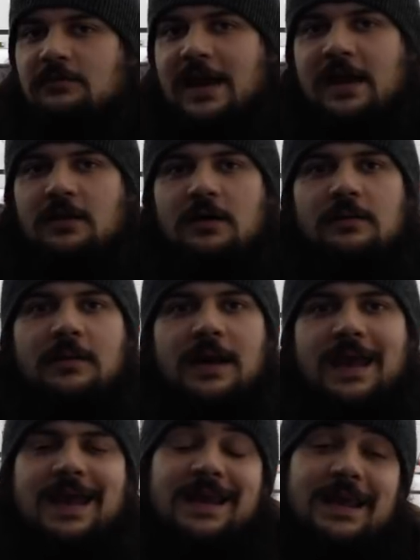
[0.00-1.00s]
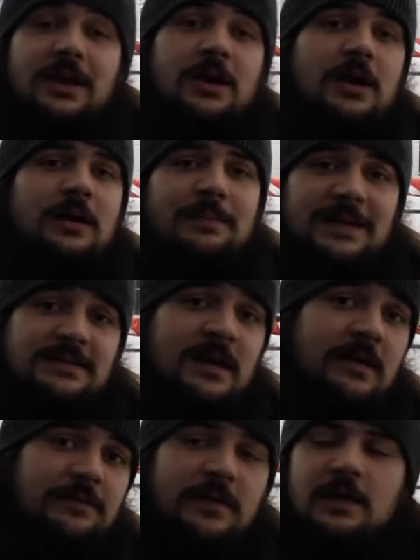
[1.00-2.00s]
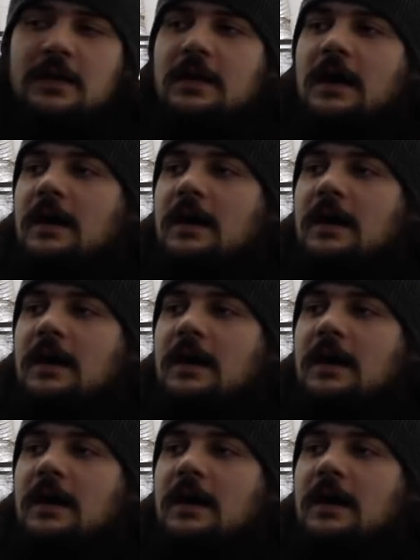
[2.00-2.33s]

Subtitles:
ran on my NA car, Miss Huff.